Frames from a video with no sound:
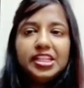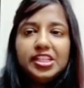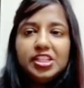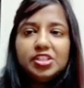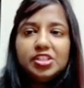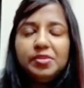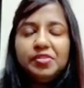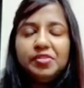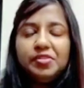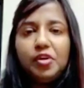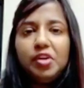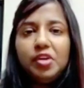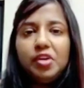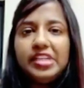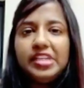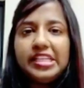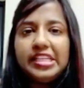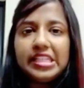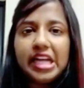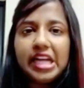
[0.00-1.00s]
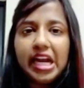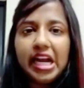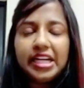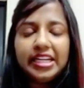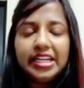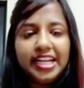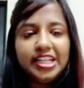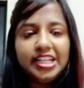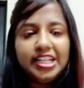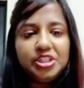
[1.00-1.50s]
So, before we start,
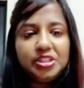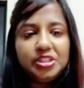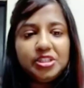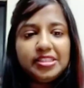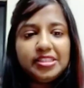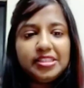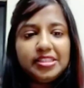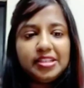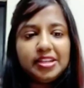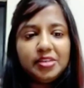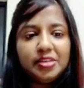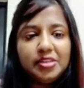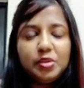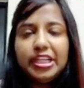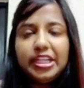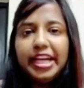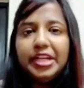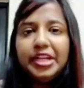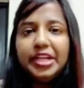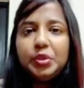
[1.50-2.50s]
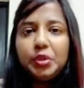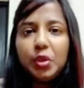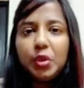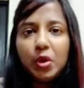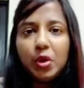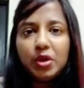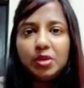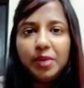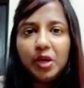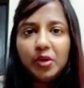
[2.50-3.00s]
I just would like to
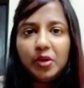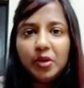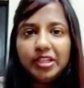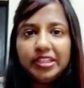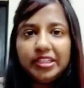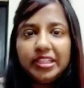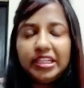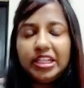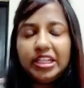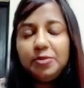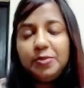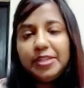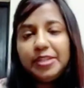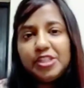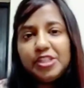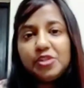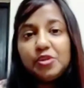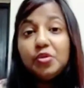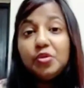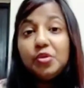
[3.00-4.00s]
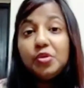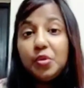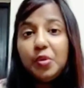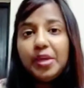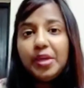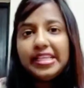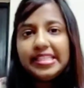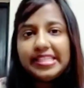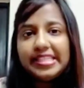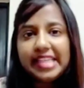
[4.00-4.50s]
talk about it a little bit so you know
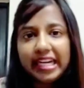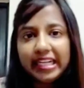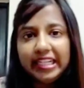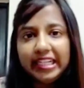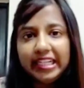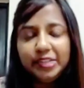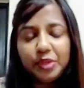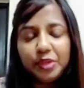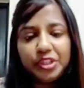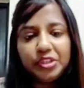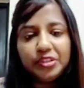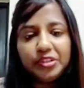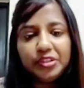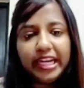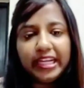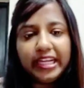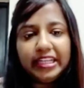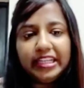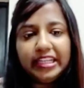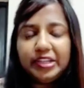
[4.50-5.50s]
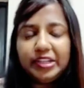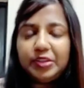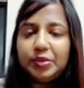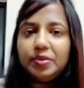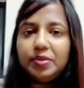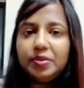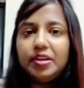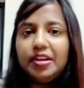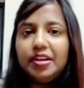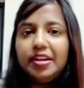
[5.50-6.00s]
exactly what you're getting into.
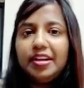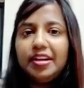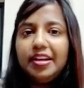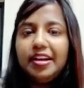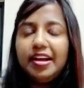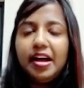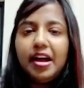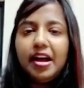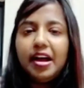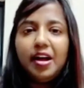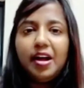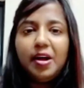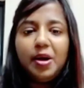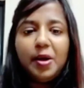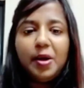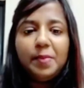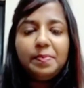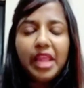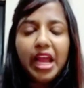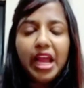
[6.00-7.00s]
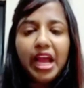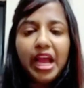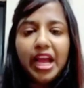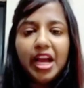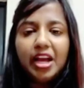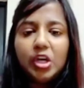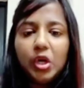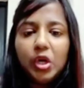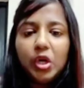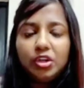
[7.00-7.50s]

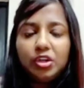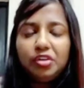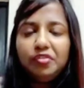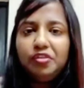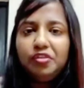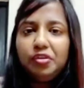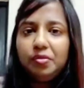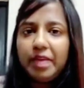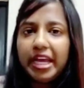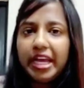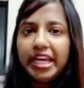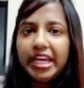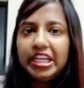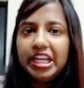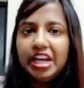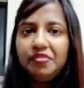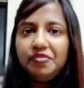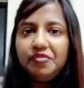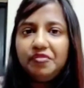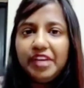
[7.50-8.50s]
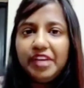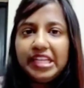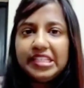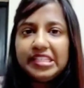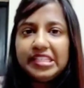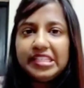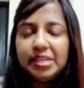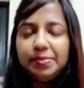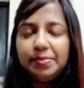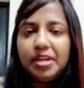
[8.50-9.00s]
A lot of you might have faced
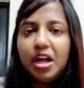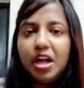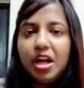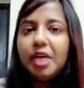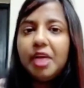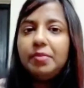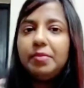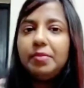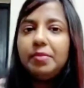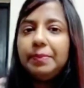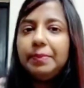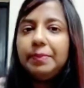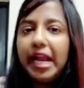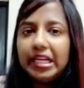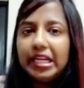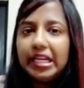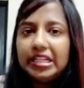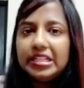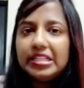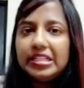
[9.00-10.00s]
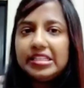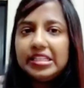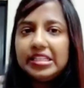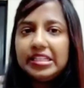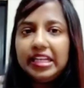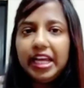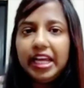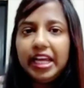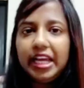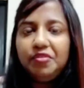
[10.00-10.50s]
some karmic patterns in
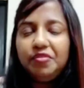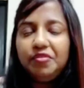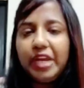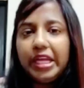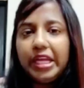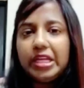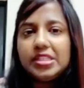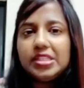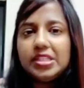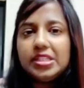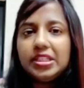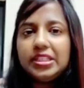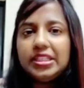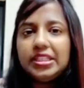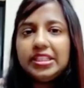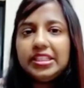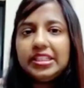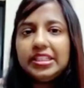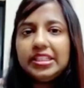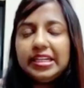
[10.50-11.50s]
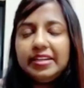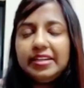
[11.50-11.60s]
life where a certain